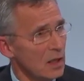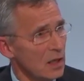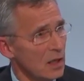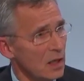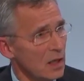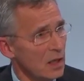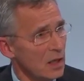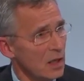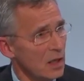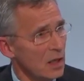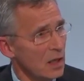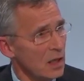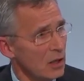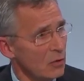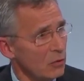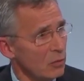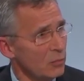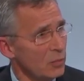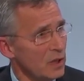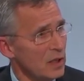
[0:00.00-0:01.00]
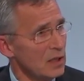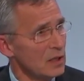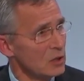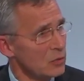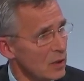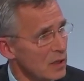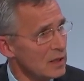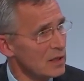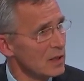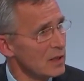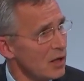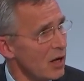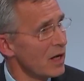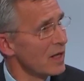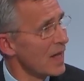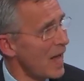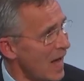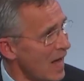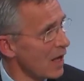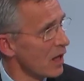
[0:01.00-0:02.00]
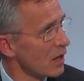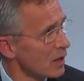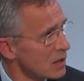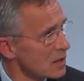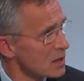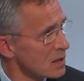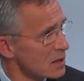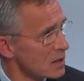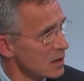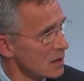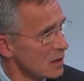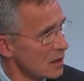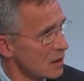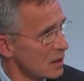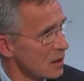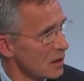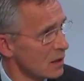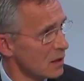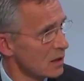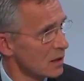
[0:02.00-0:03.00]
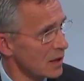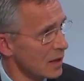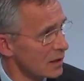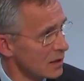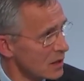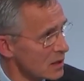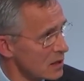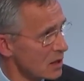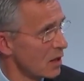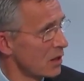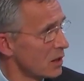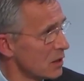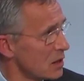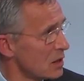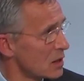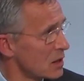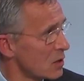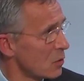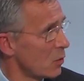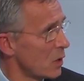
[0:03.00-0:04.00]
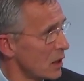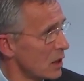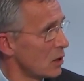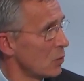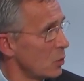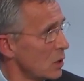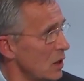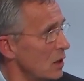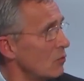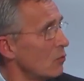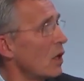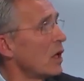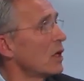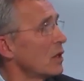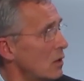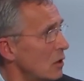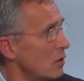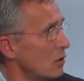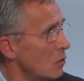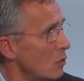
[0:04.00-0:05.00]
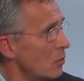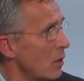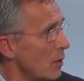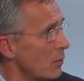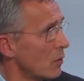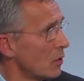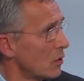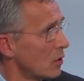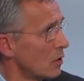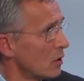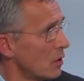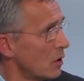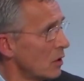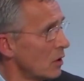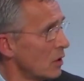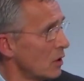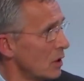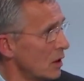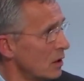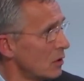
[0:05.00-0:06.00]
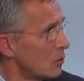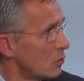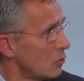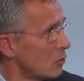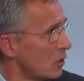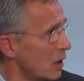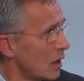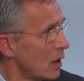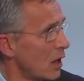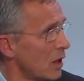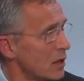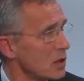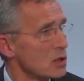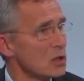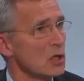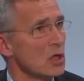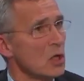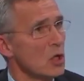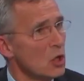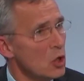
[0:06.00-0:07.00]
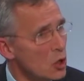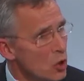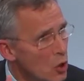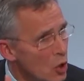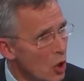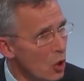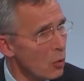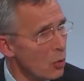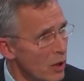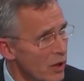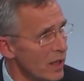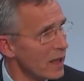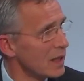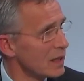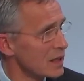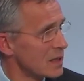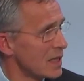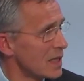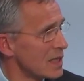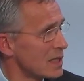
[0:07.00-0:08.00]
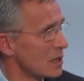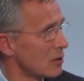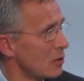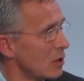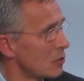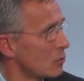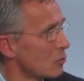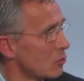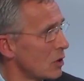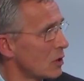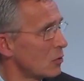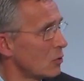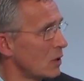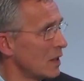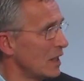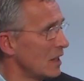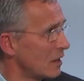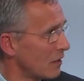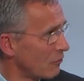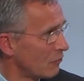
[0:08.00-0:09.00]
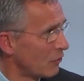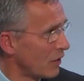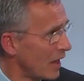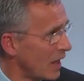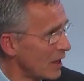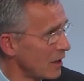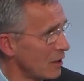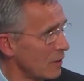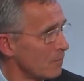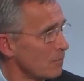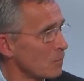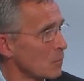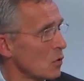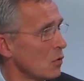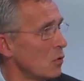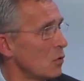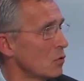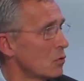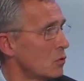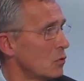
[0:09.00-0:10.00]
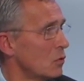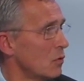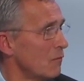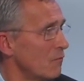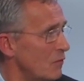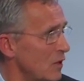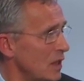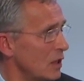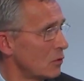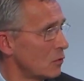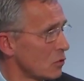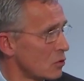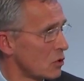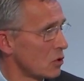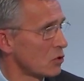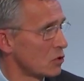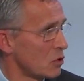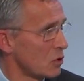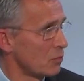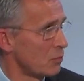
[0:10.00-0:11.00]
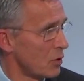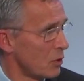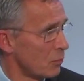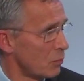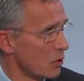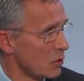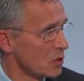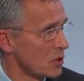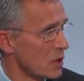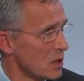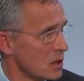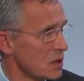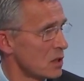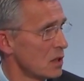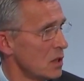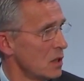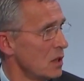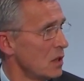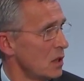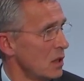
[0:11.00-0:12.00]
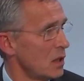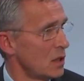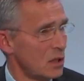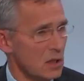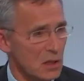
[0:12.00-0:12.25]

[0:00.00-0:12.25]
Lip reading: it will be 29 allies that decides whether we invite a new member into the alliance. No one else has the right to try to interfere or to veto such a process. It